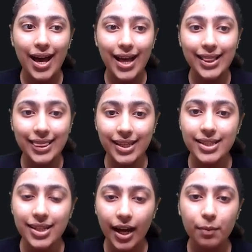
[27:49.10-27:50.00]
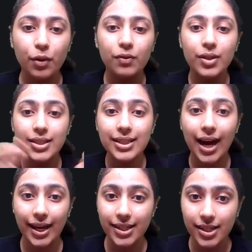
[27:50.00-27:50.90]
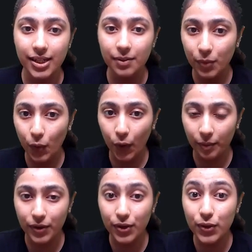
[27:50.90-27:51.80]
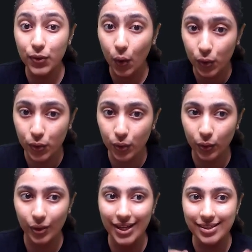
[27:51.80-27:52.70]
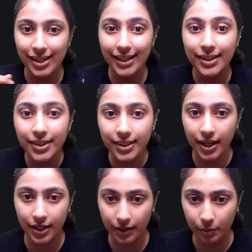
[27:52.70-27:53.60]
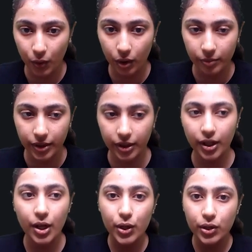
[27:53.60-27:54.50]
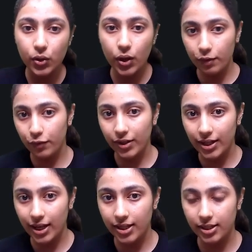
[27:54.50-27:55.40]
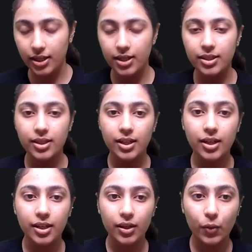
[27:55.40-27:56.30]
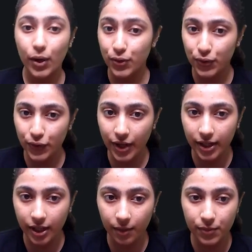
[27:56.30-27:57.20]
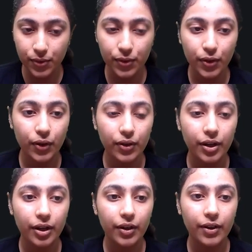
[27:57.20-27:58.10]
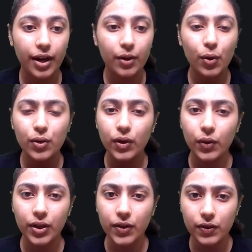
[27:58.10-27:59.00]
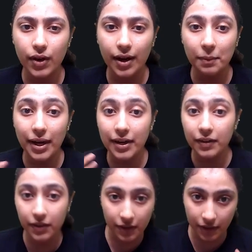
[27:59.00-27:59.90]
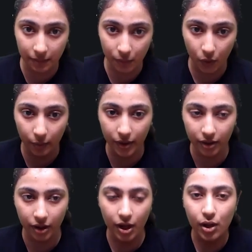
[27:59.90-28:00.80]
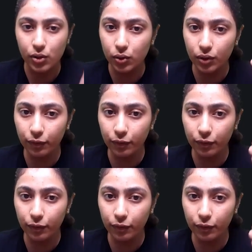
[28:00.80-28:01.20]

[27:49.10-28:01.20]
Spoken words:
And this type of disguised unemployment is also known as hidden unemployment. So if in case there is a question that comes to you that what do you understand by hidden unemployment? So the